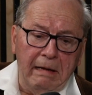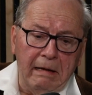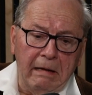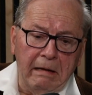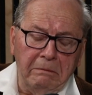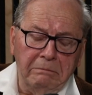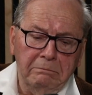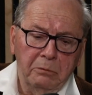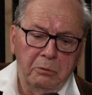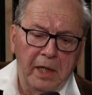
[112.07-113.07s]
um,
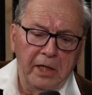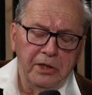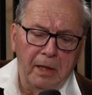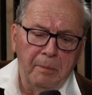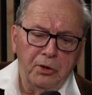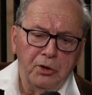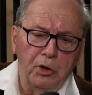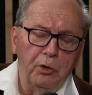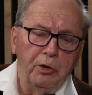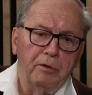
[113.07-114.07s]
rise up as
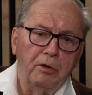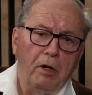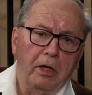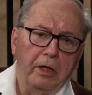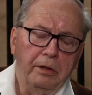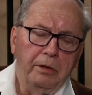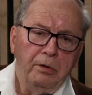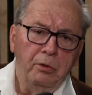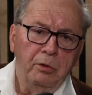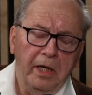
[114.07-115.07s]
children of God
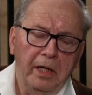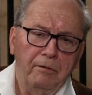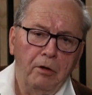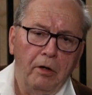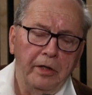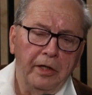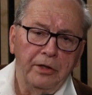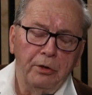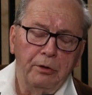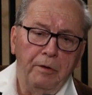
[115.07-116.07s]
who have God
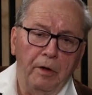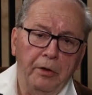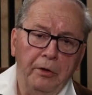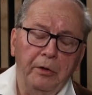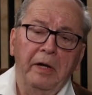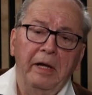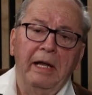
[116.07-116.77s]
as their Father